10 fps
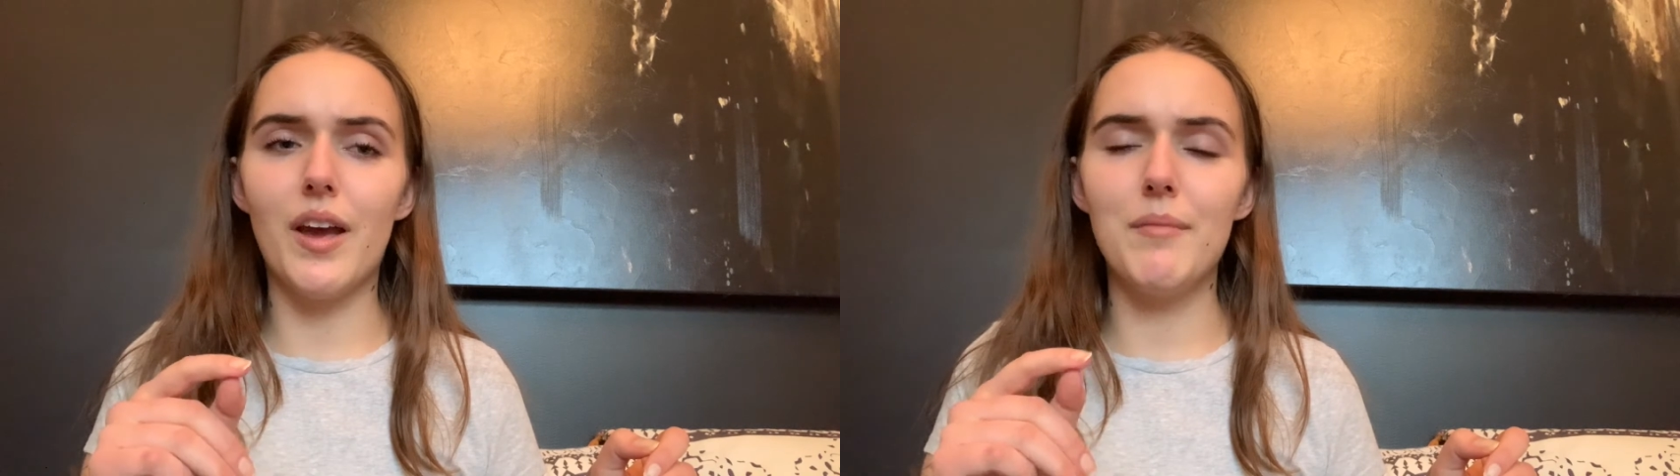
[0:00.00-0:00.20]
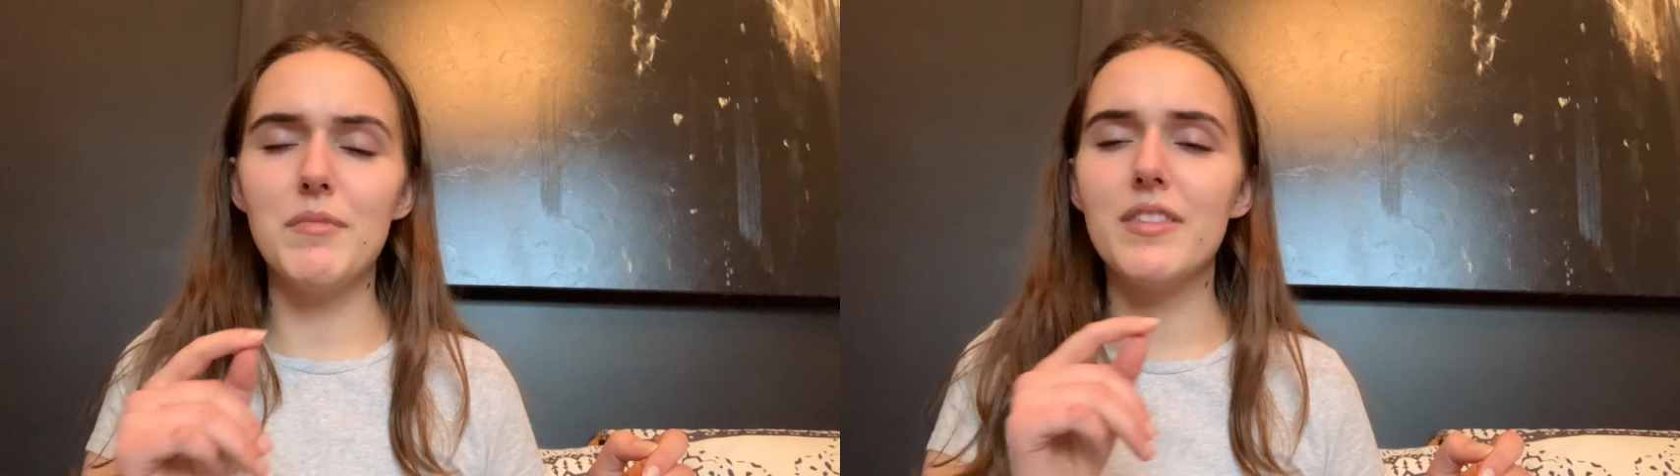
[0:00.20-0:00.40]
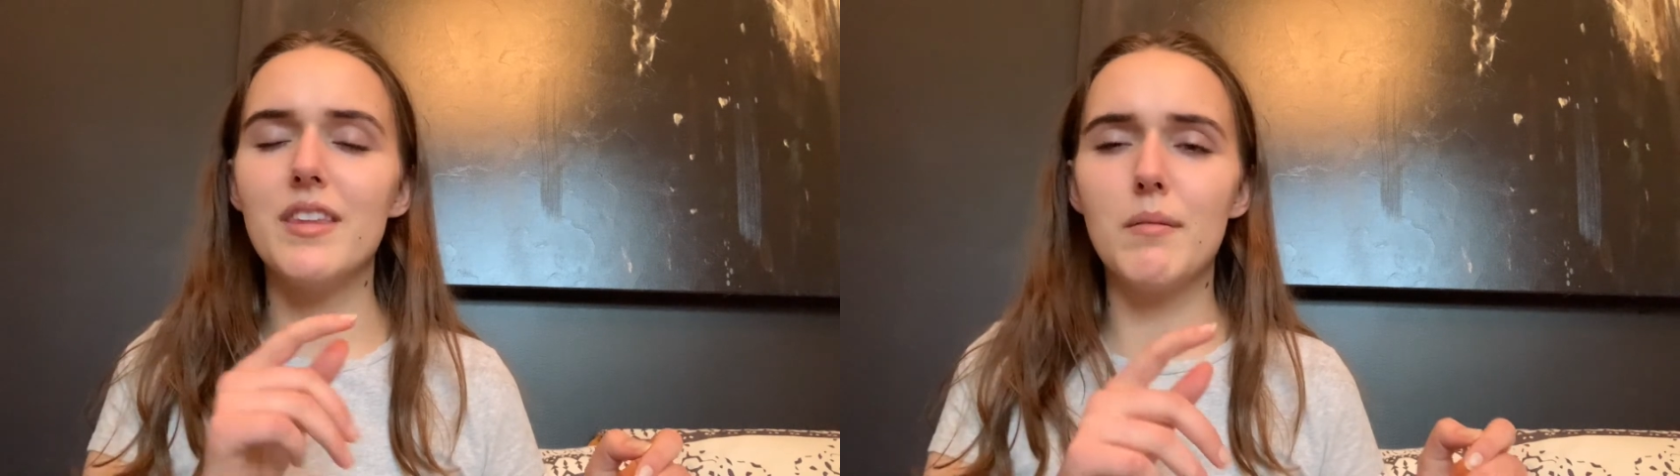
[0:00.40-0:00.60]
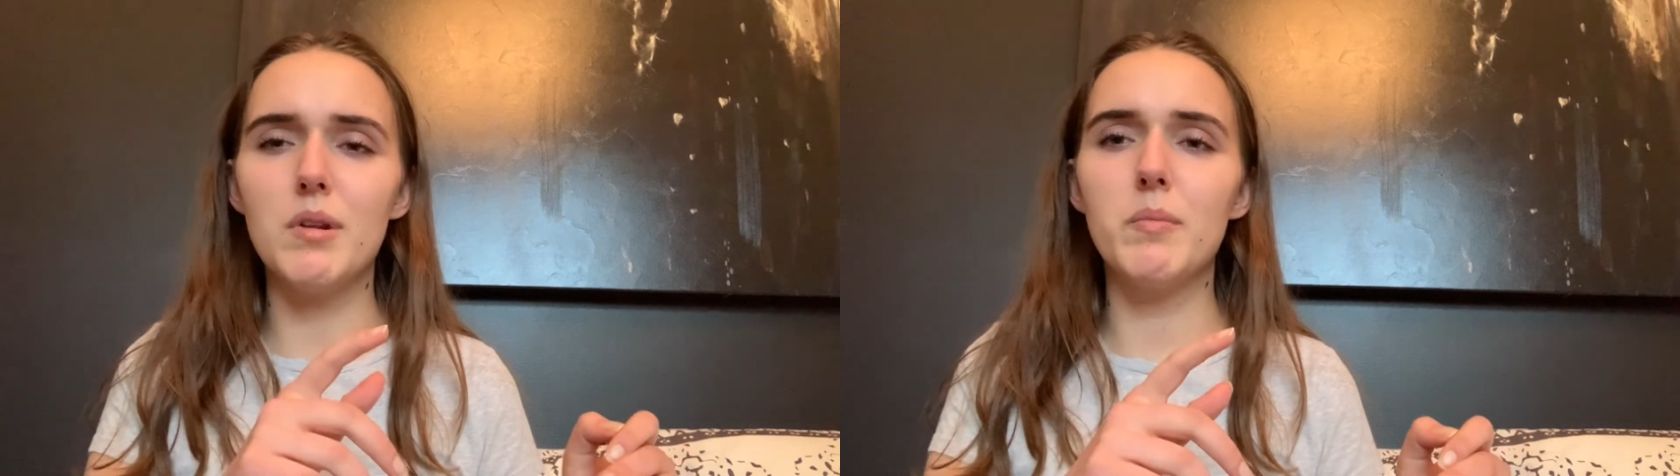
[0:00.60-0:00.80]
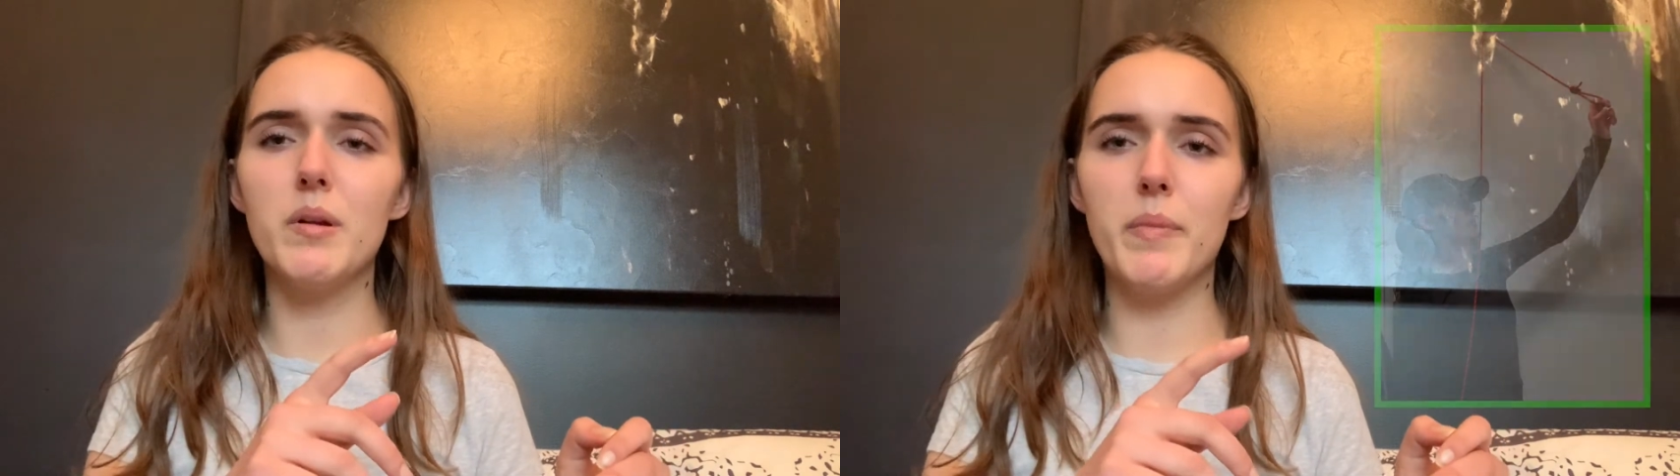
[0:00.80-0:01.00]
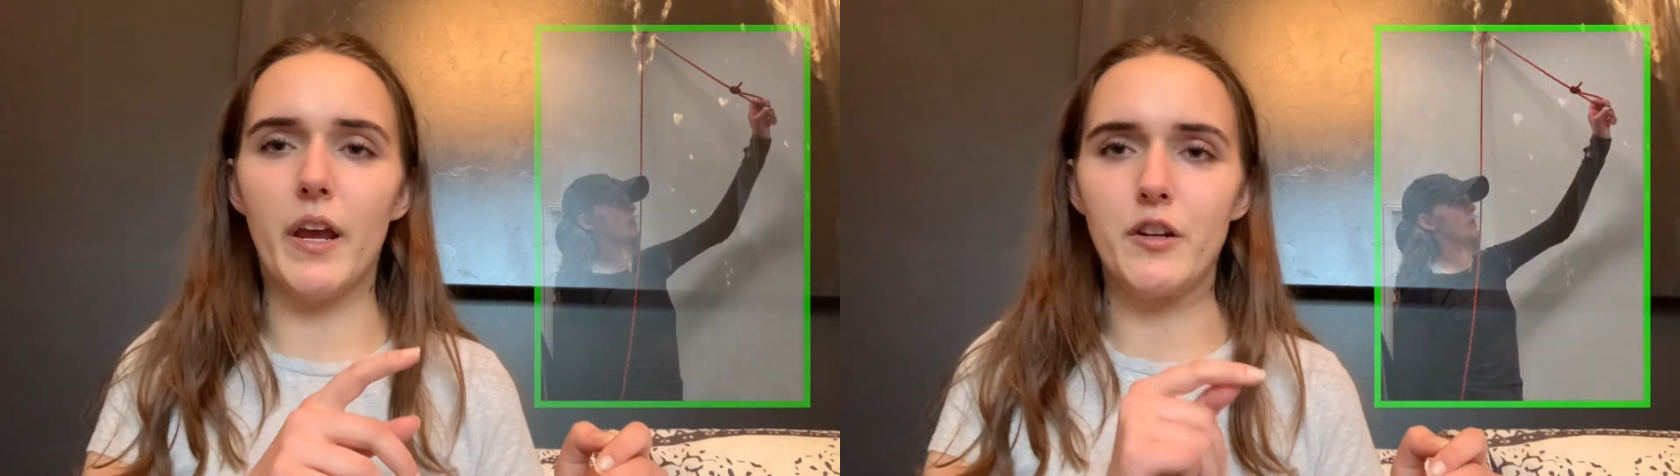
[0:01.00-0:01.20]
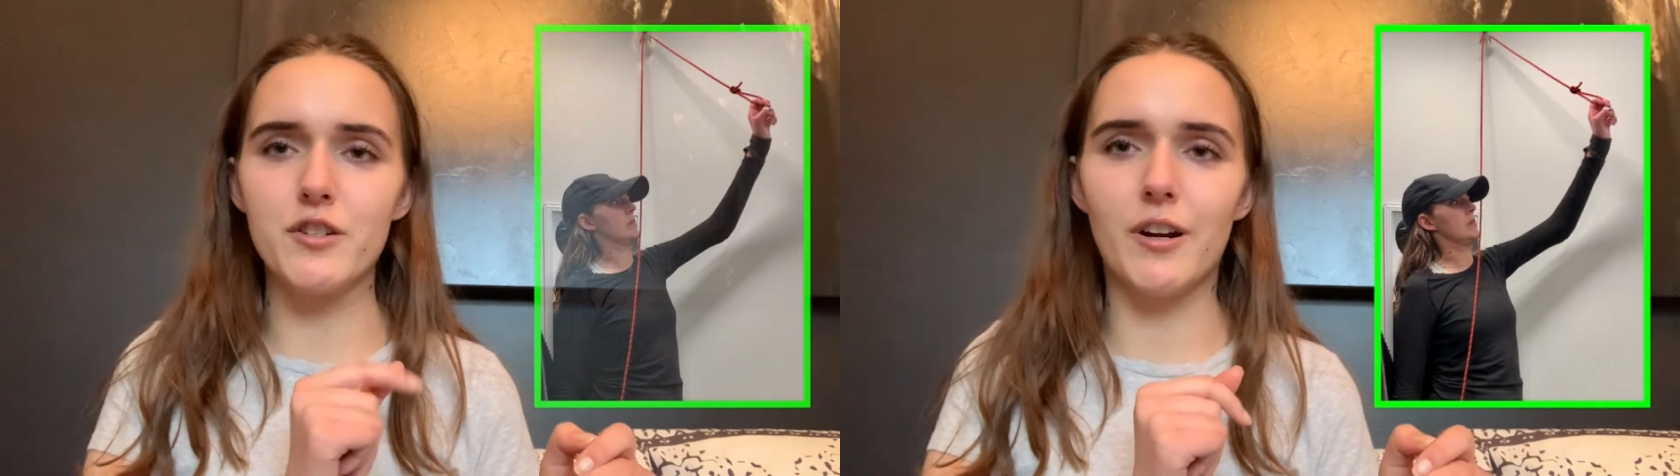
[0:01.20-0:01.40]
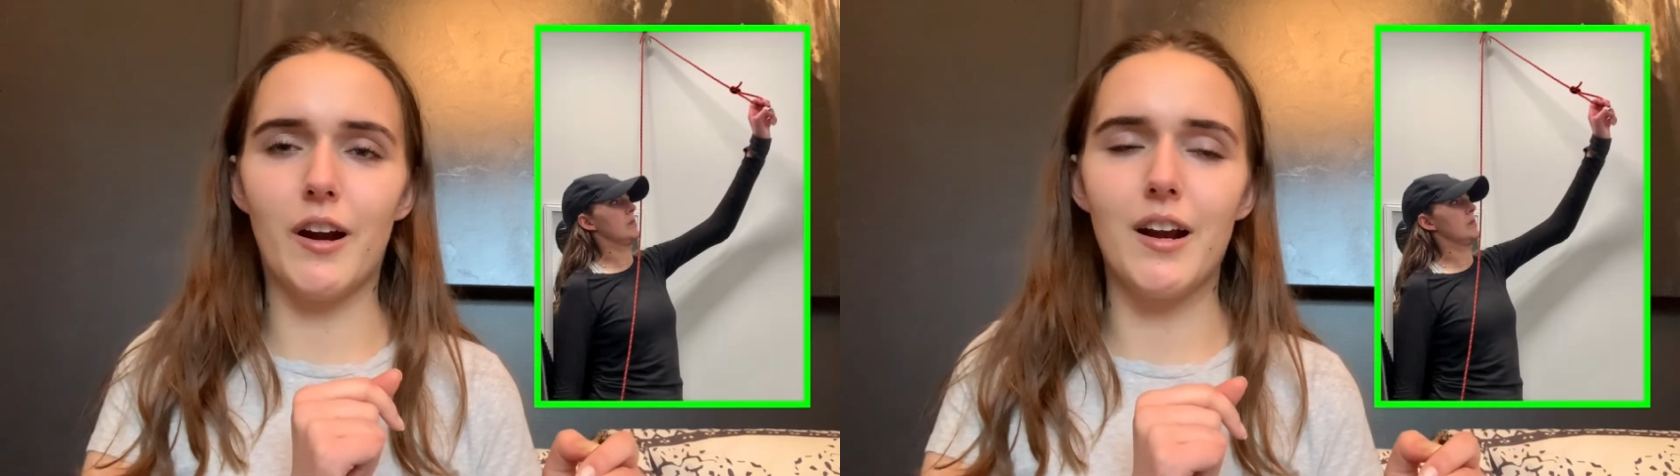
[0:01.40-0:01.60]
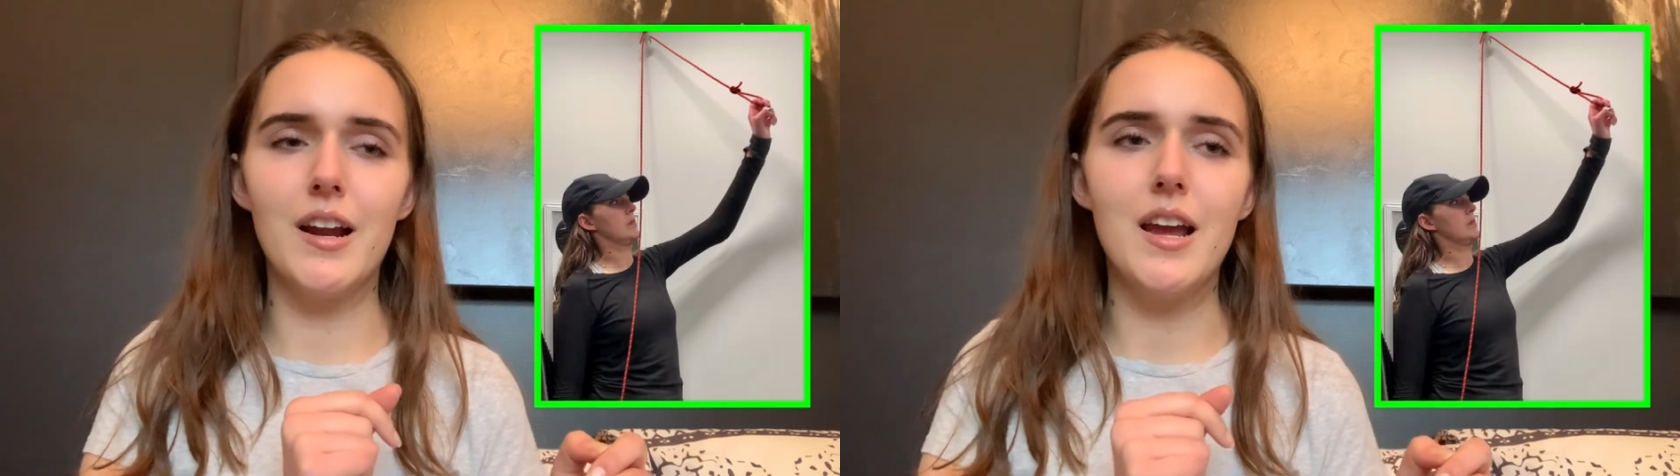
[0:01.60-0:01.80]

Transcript: I think I'm going to put a picture